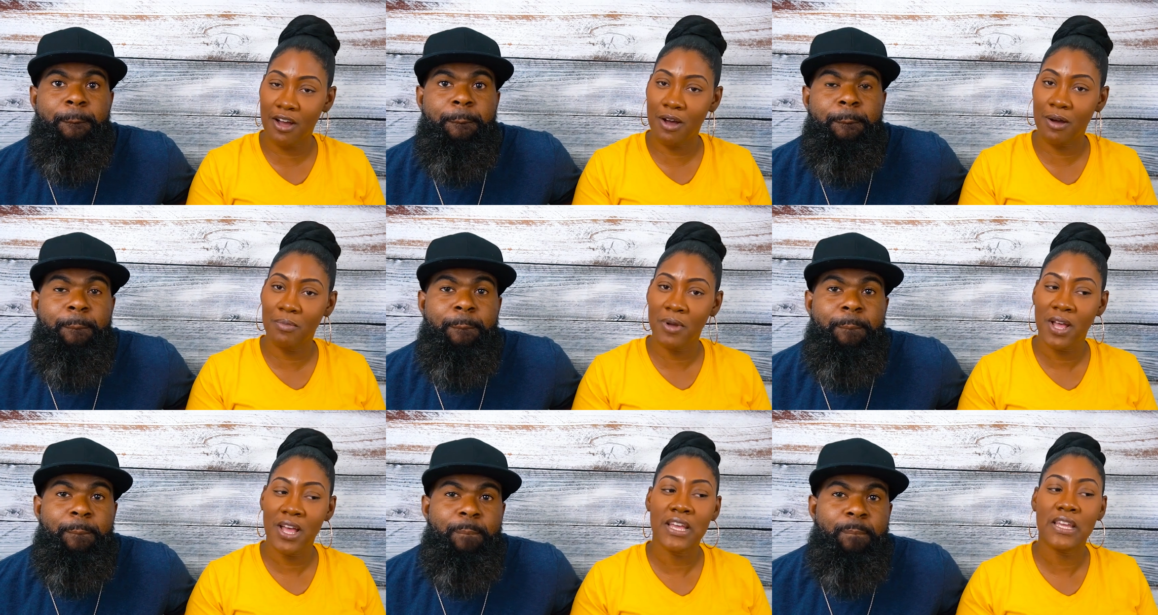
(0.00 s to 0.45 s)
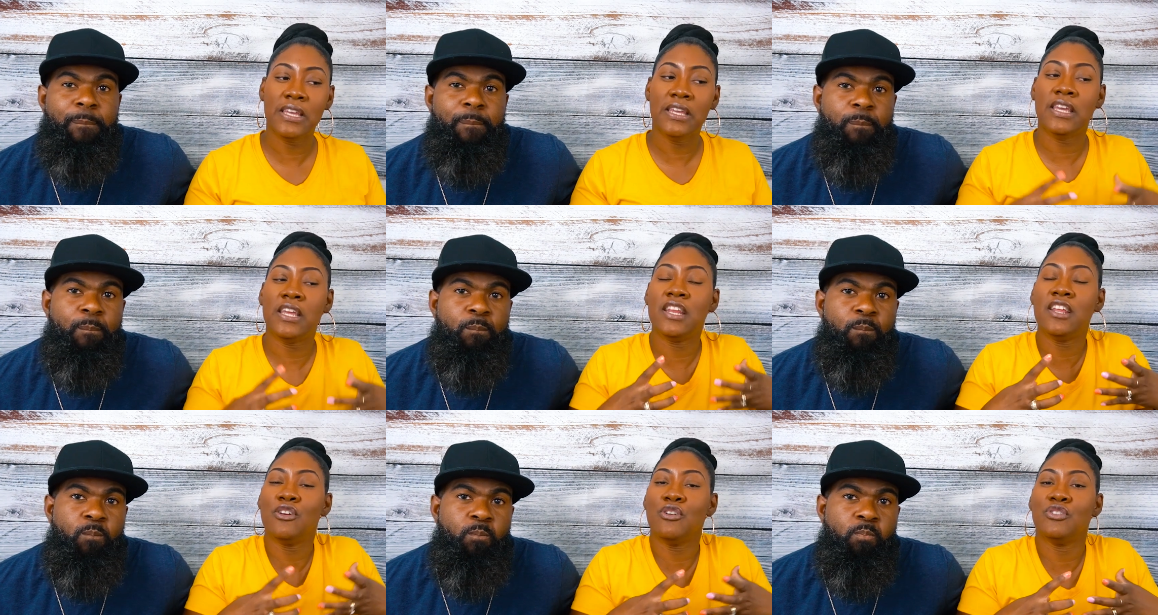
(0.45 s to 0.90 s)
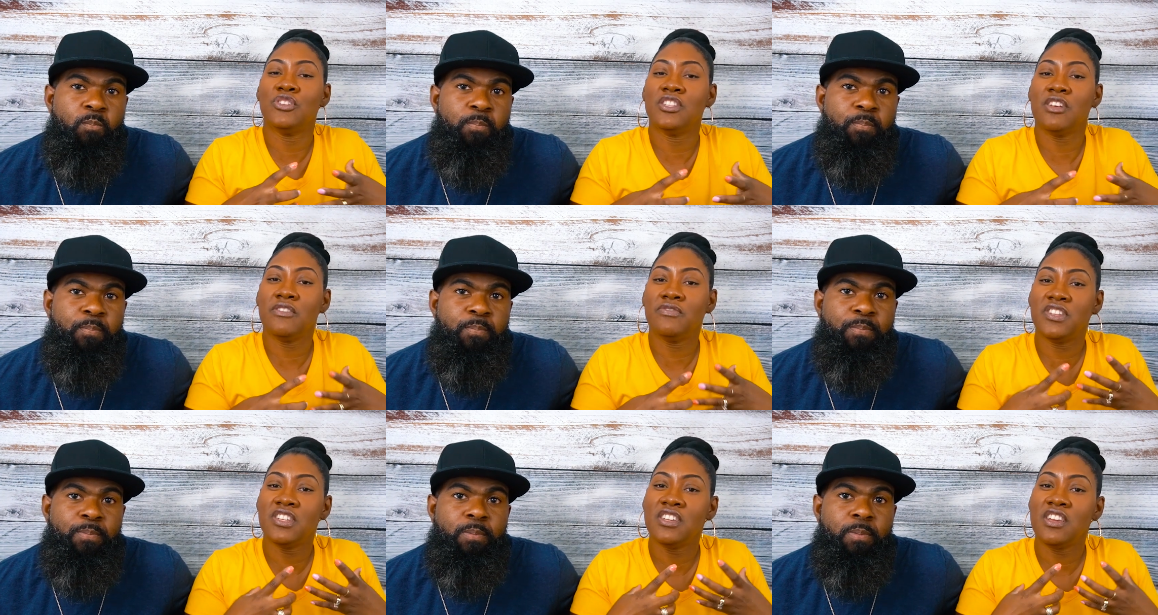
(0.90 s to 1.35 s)
Speaker 1: up getting
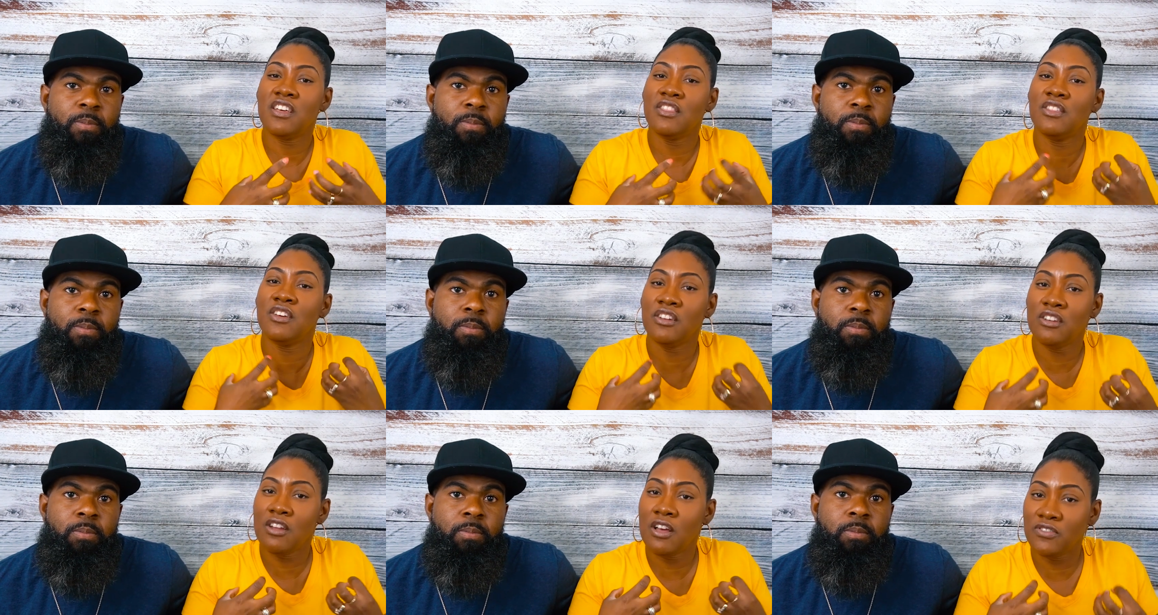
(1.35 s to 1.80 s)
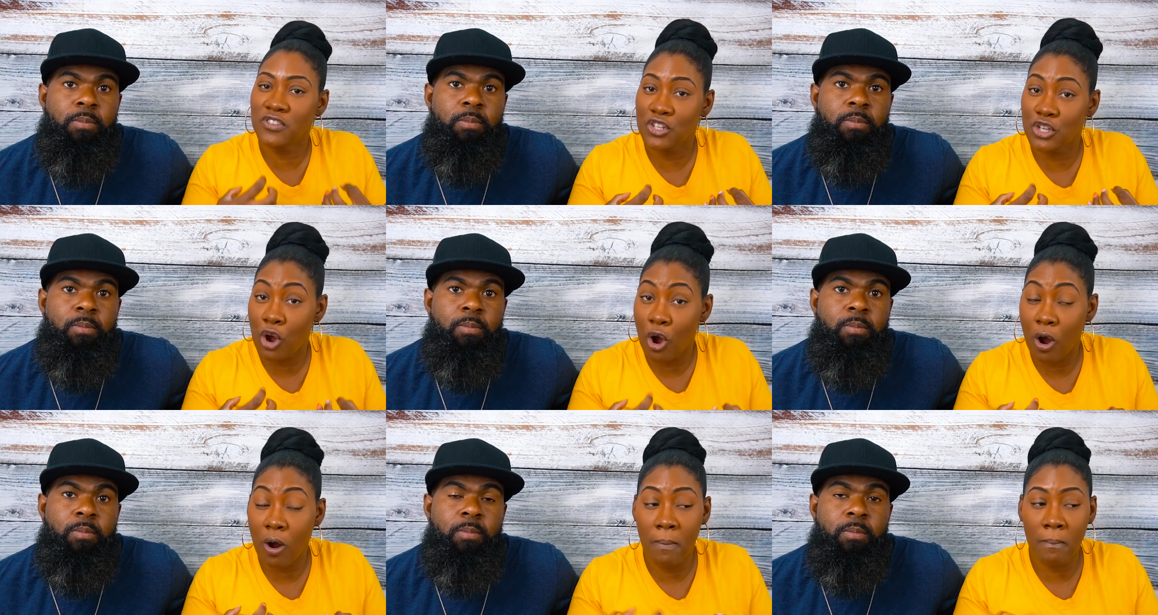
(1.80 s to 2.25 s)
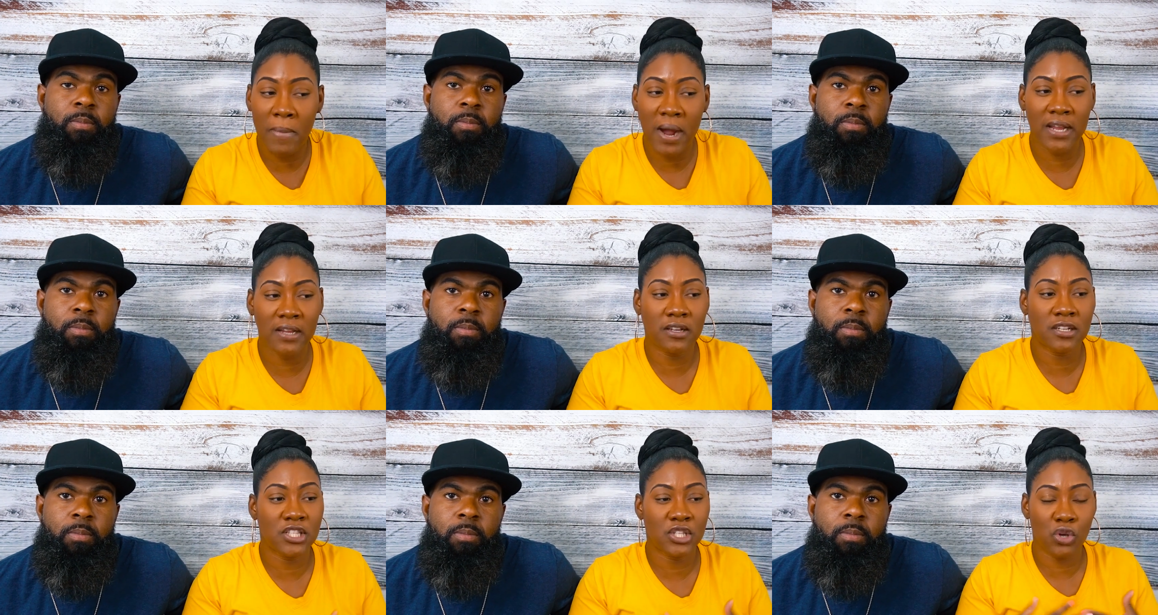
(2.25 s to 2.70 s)
herself together enough to call
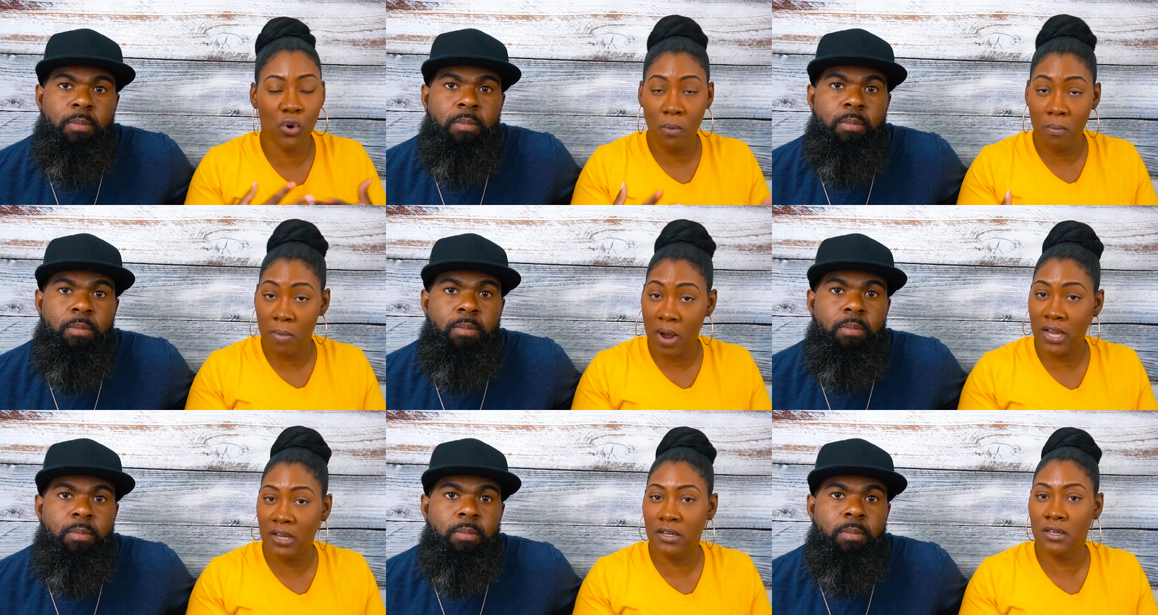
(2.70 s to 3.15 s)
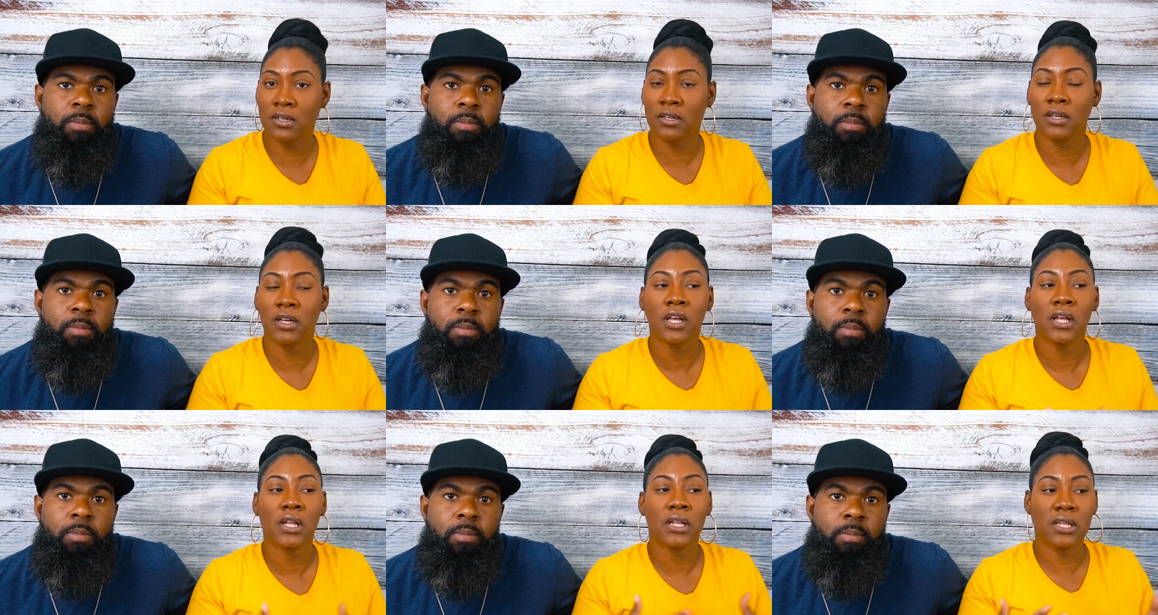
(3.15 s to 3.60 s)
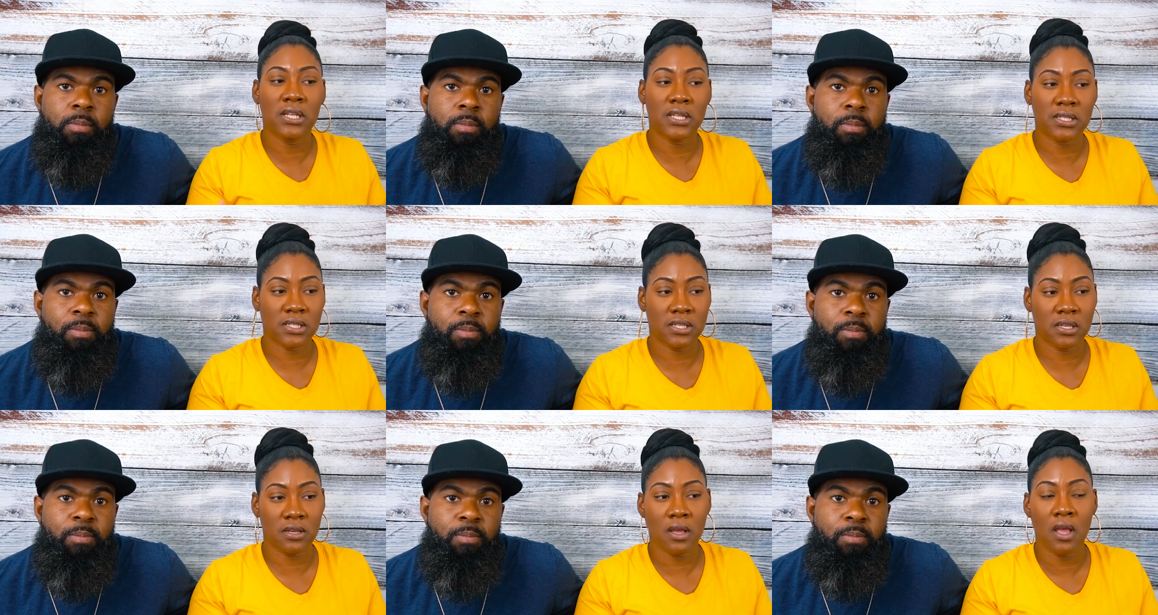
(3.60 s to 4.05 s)
Micah, told Micah,
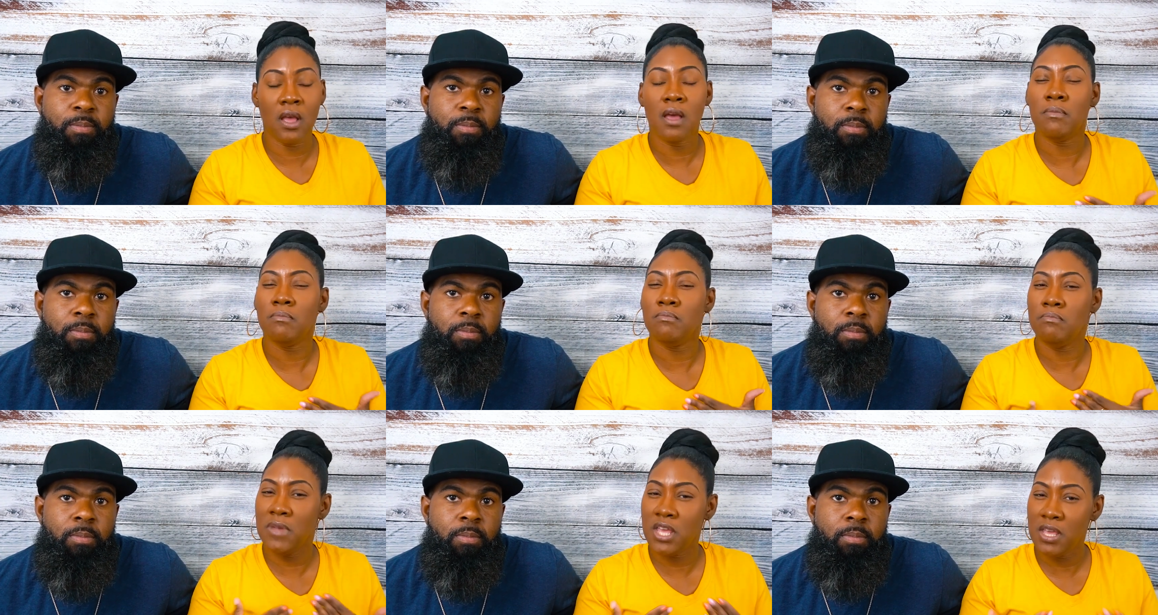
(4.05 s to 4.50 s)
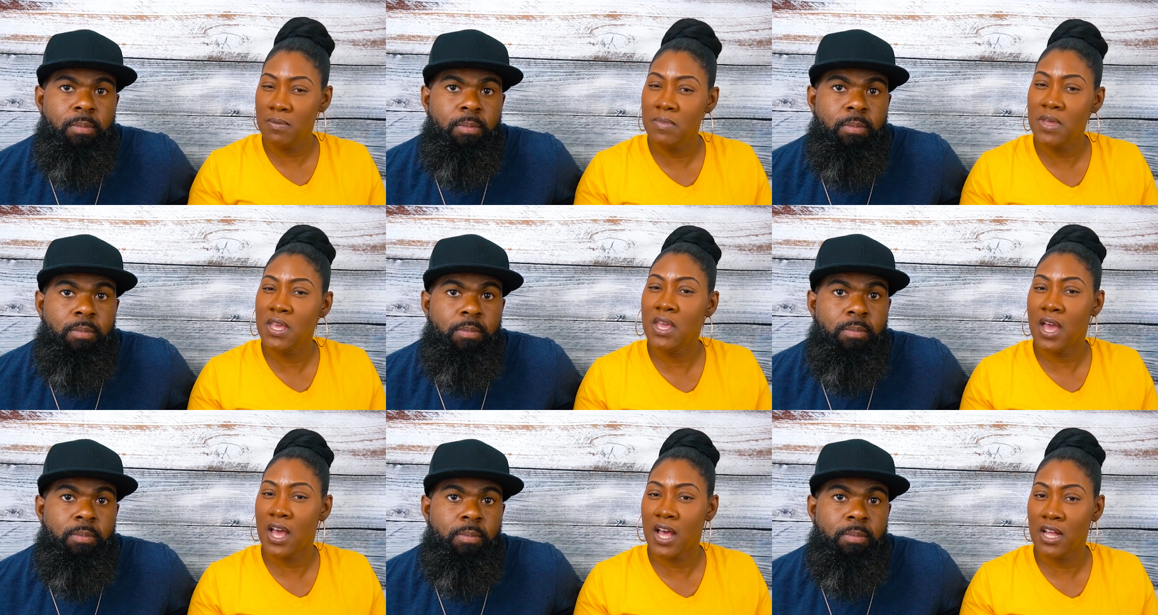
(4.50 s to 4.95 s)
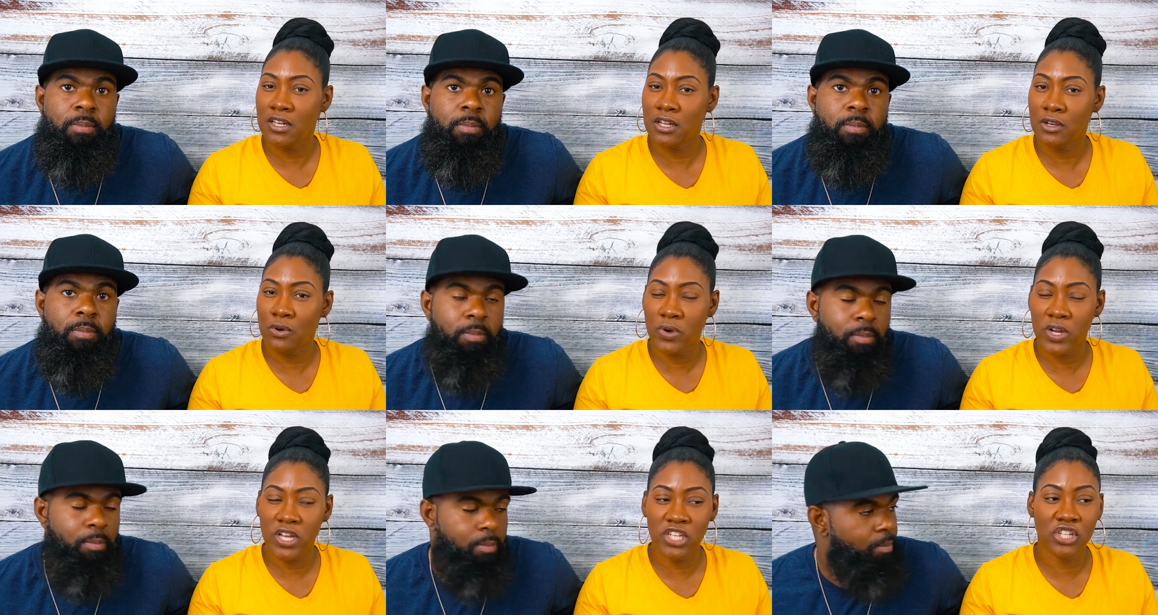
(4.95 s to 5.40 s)
listen, meet me at the
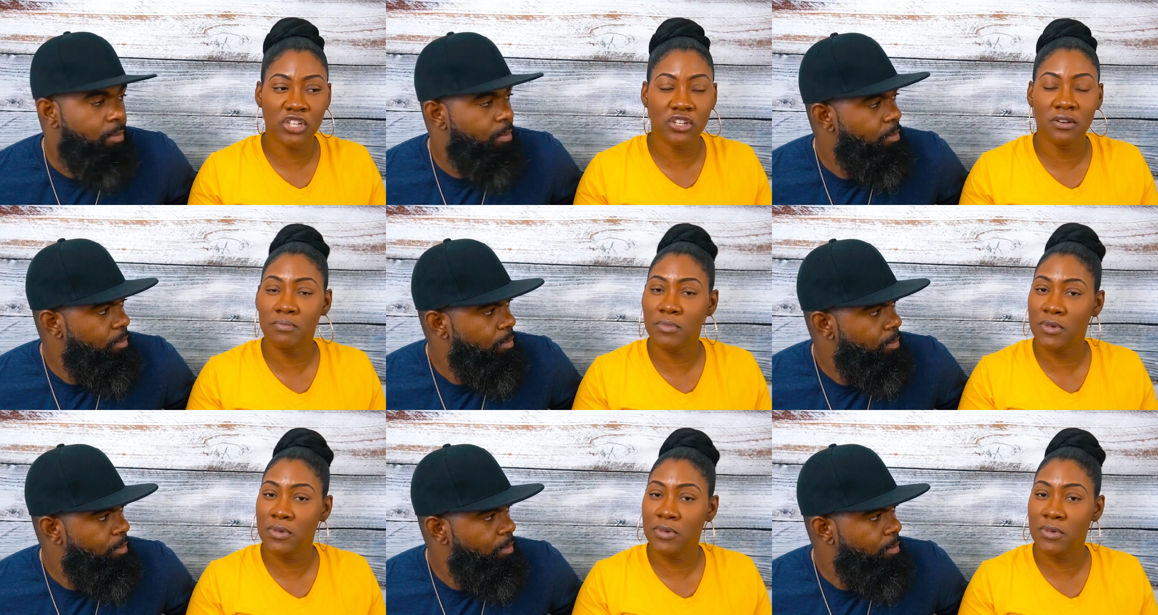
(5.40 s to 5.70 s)
Queen Sugar